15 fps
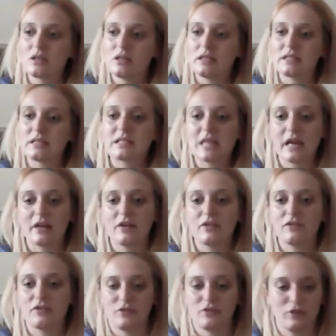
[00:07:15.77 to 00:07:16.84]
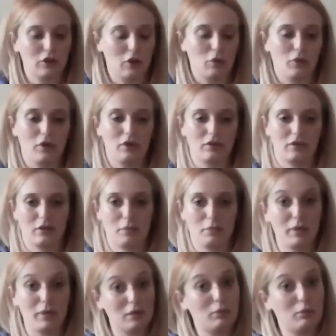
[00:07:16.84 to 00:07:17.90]
instead of, the
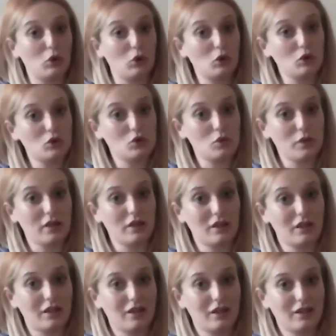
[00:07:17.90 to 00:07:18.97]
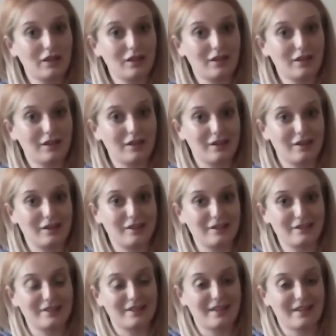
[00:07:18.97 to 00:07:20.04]
big board with
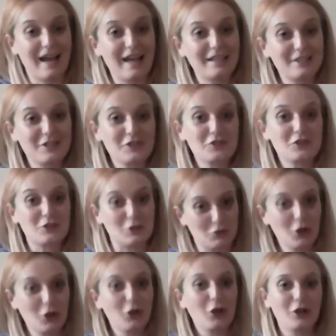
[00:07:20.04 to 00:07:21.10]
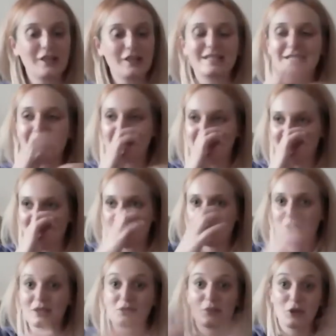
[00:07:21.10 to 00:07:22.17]
the handles and you turn, instead of that,
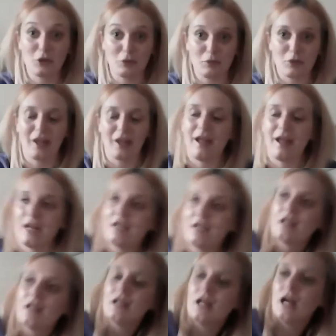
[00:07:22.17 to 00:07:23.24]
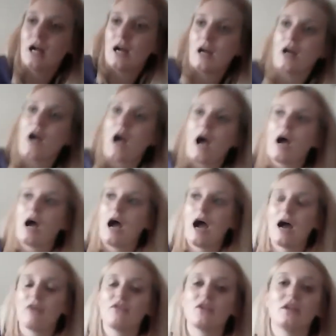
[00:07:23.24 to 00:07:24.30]
because we couldn't bring it in,
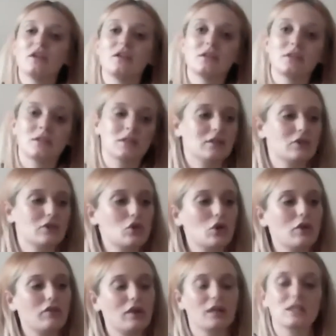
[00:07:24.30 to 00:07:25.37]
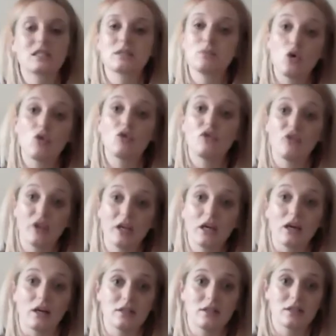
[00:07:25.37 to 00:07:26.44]
having sort of like small
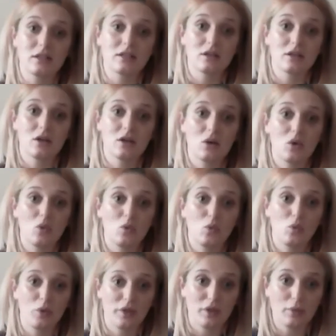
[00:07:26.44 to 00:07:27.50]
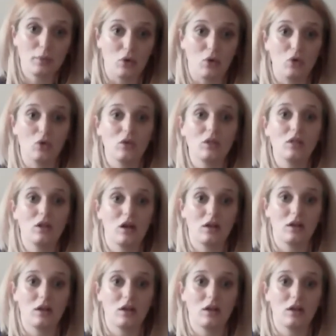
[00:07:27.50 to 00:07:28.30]
figures with a ball,